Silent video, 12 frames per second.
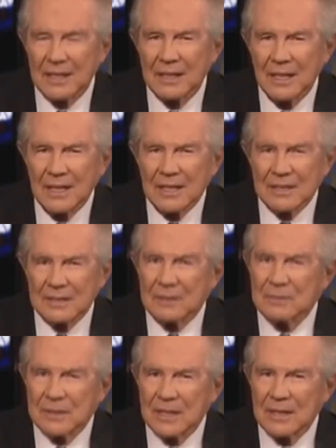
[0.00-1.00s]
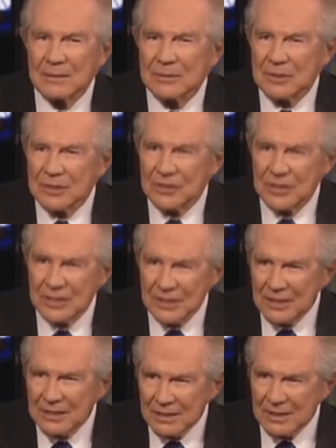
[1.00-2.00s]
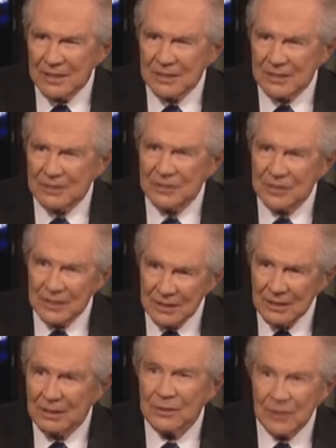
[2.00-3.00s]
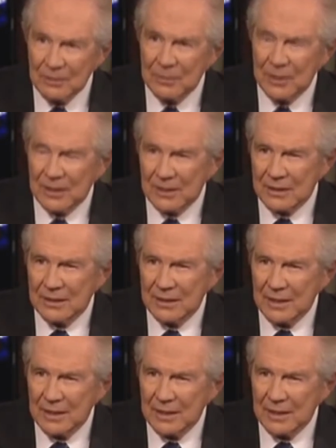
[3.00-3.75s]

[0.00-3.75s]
And sometimes she's into this because she didn't know any better,